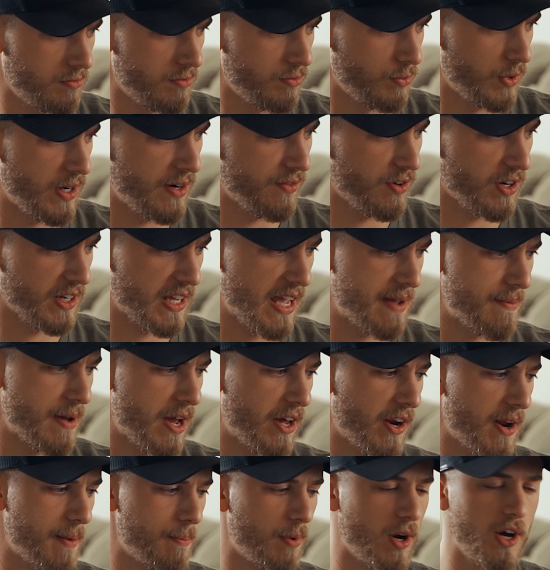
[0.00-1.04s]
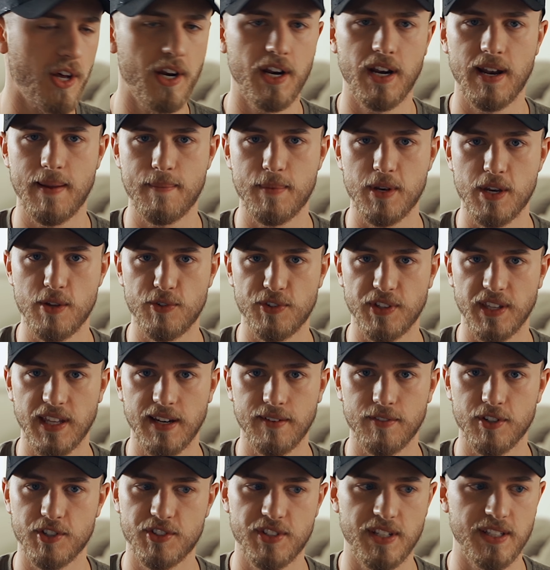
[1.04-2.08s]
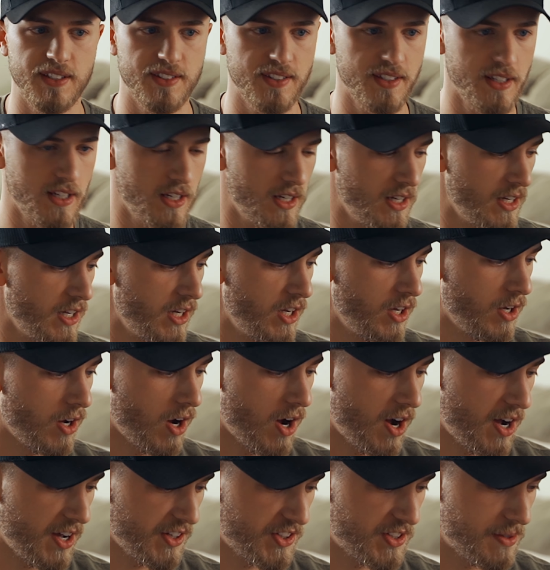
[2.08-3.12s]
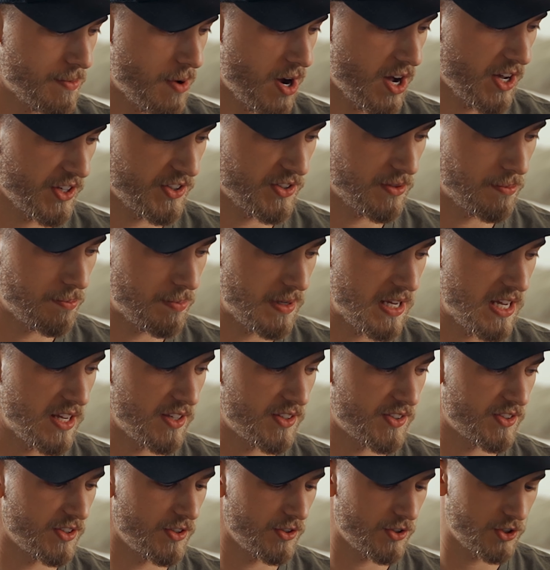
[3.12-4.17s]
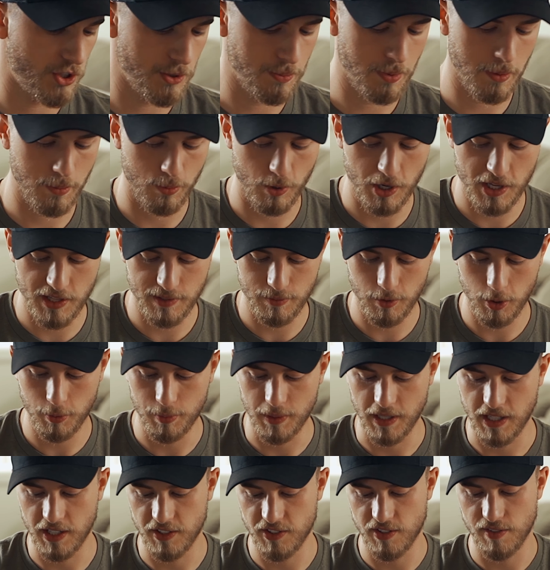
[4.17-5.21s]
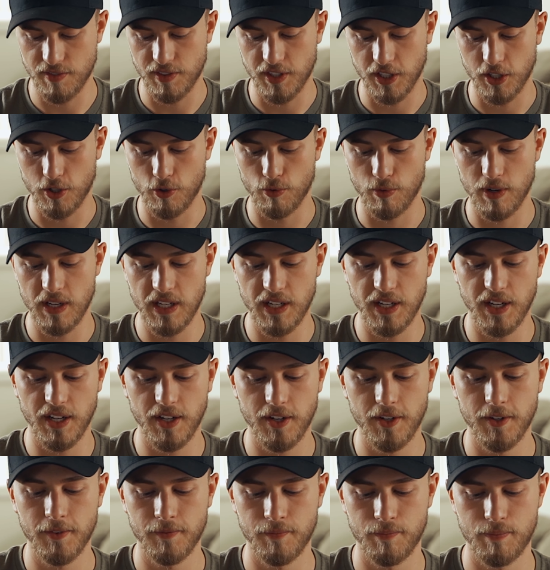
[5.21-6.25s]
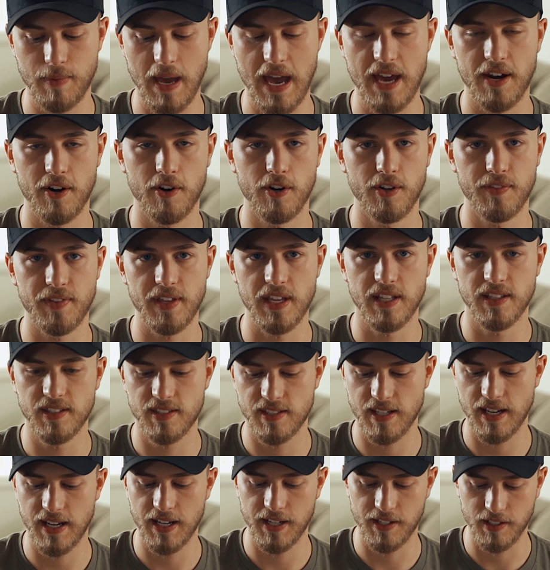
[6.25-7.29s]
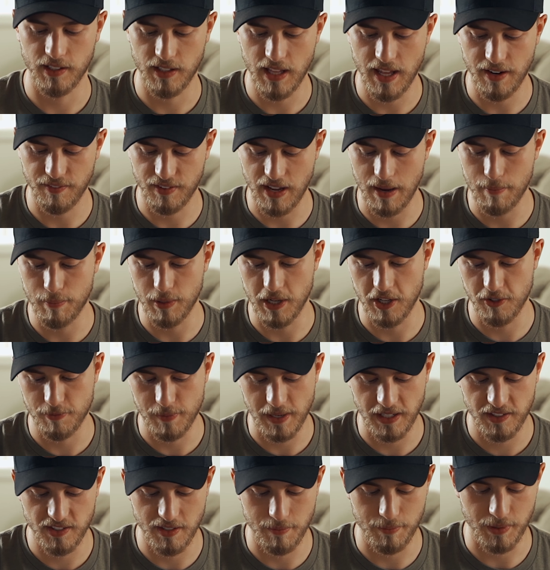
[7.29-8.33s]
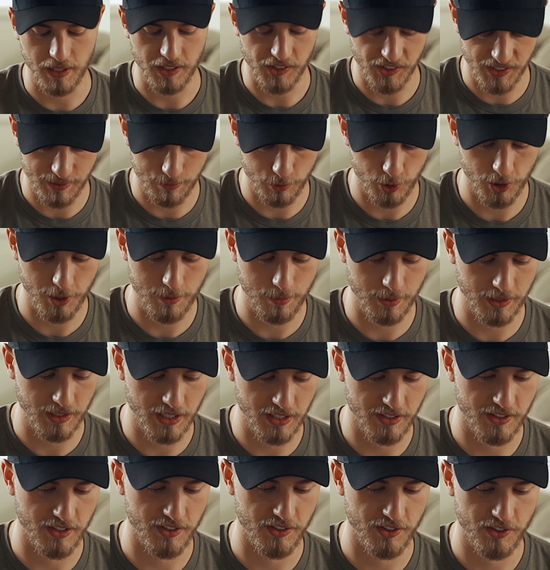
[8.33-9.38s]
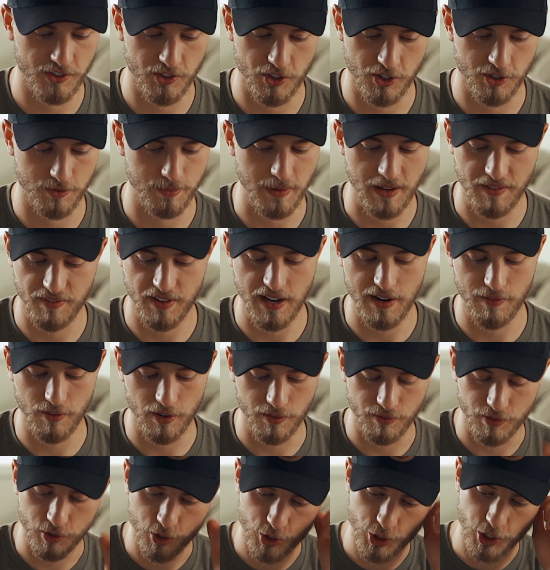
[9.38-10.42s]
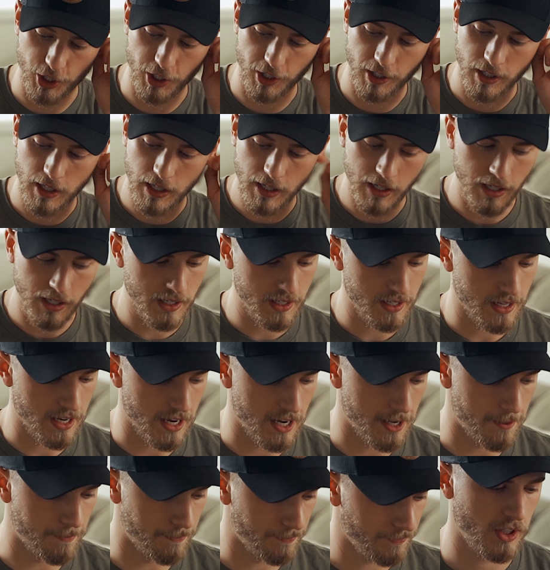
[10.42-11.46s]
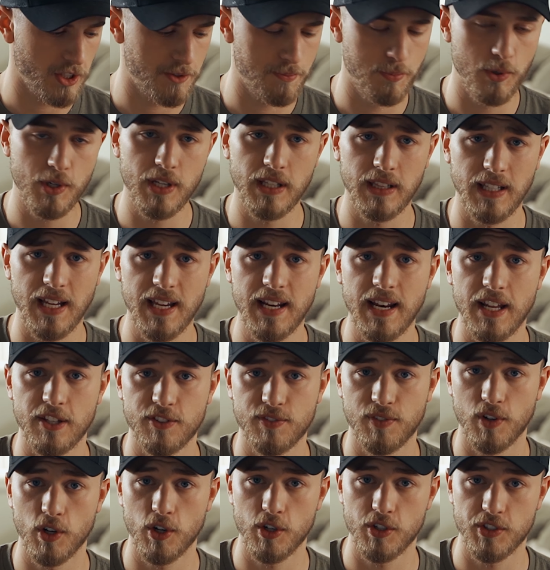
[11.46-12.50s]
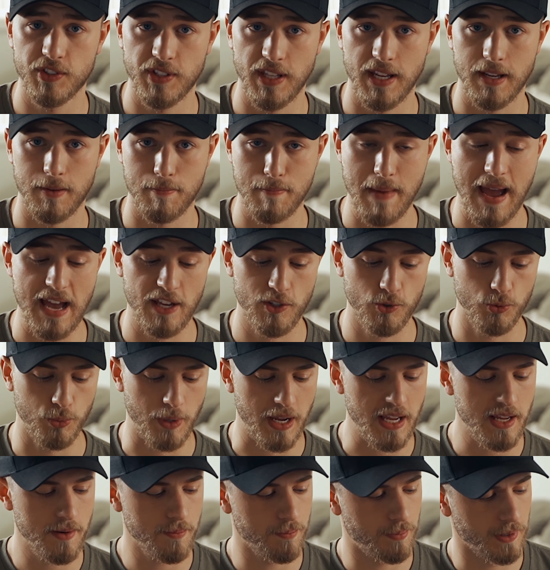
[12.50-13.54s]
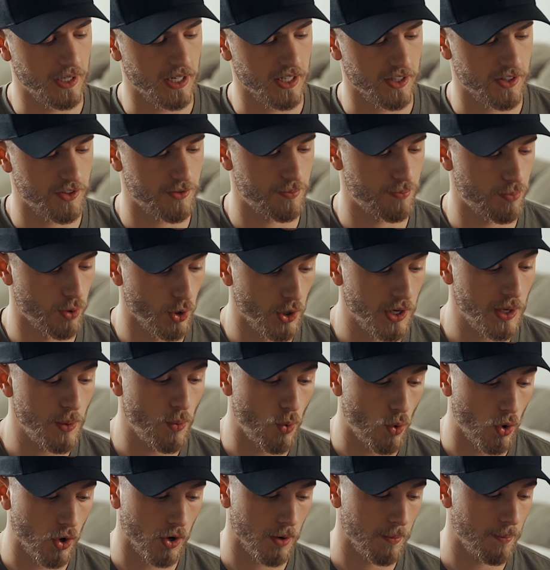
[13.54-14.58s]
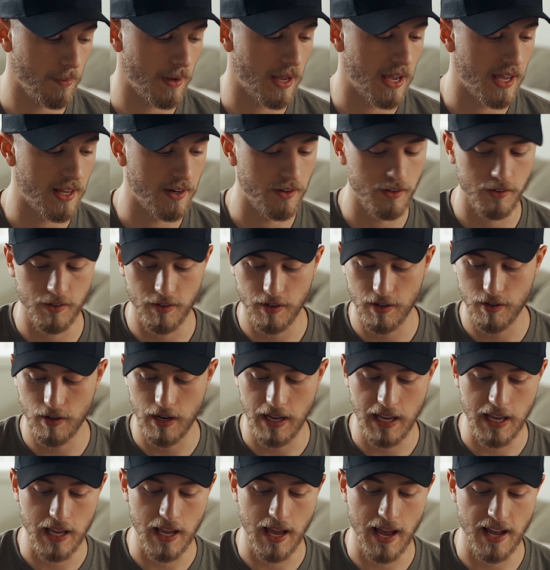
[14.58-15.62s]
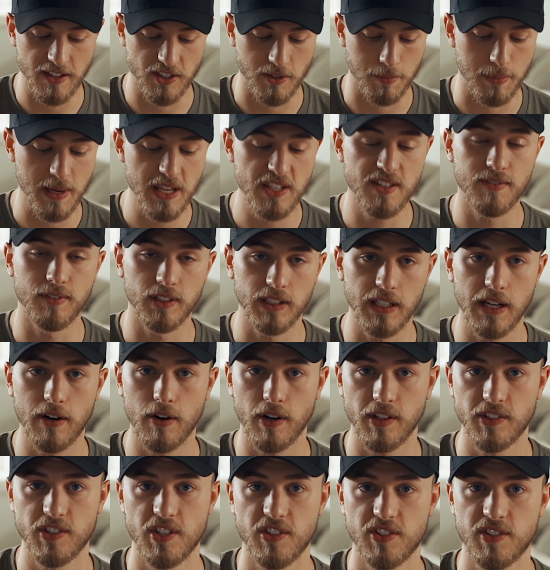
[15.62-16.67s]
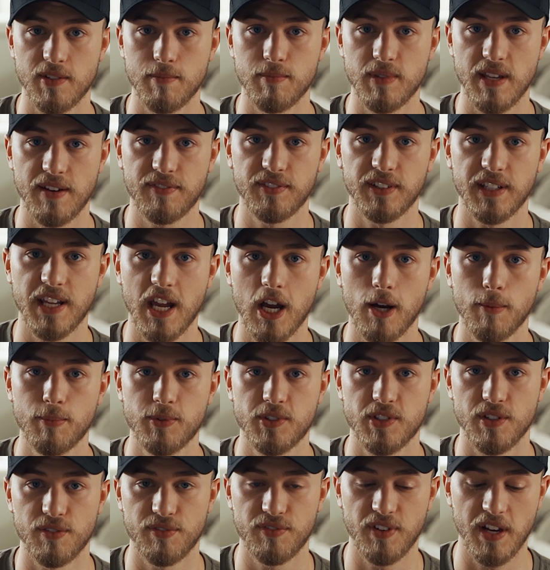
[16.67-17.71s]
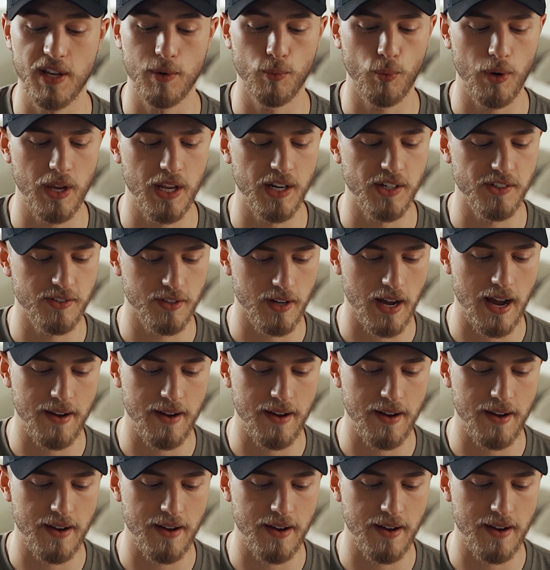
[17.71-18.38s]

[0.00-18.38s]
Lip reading: Whenever it came out, I bought it and I've been using it ever since. Awesome piece. Super breathable because of the grid pattern on the inside. A lot of companies make something similar, but this is just my favorite for sure. It's pretty light as far as like mass weight, but it's pretty warm, and as a piece of a layering system definitely helps to fight wind.